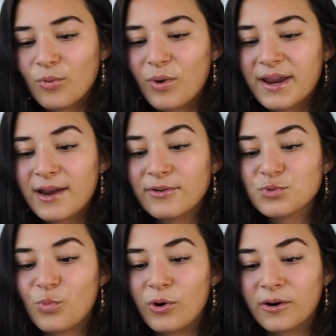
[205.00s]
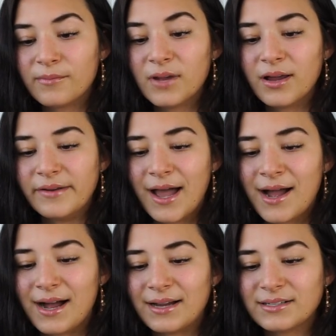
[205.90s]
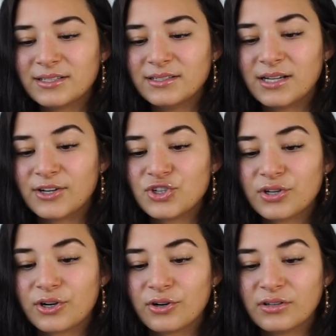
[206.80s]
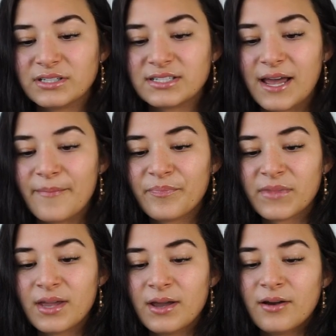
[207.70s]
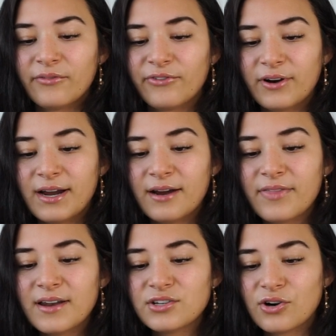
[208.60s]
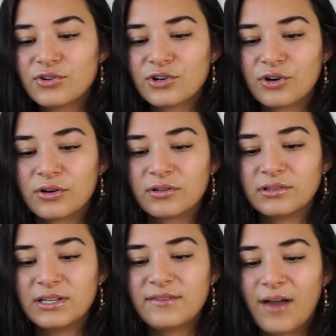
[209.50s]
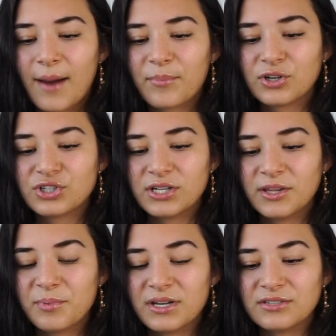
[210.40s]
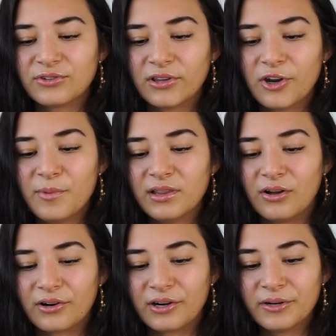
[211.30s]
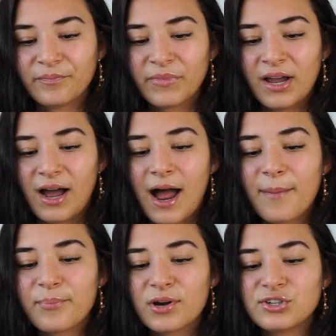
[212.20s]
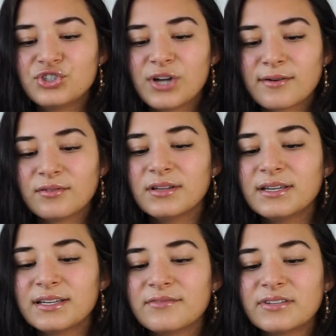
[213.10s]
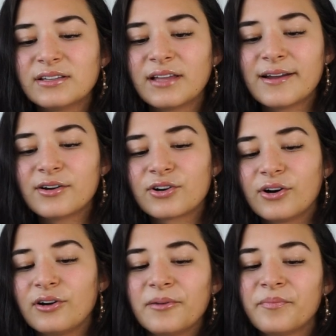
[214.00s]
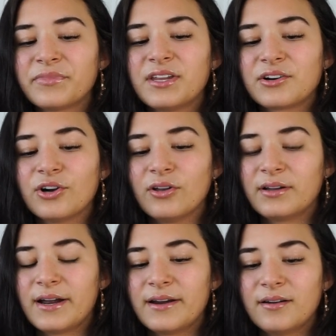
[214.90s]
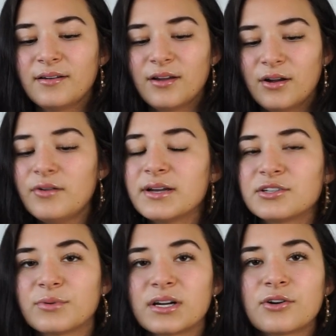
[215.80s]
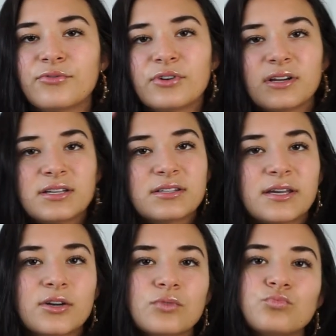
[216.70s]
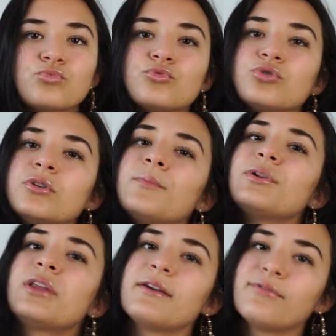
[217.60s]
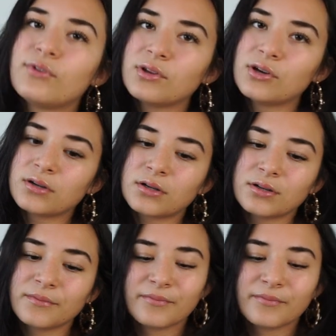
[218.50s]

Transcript: When hair is warm, not hot, to the touch, the curl is set. For hair that is hard to curl, leave the hot brush in the place for a little bit longer. A hot brush generally gives a lighter curl than a curling iron. Okay, so we're gonna go for a nice, like, playful look.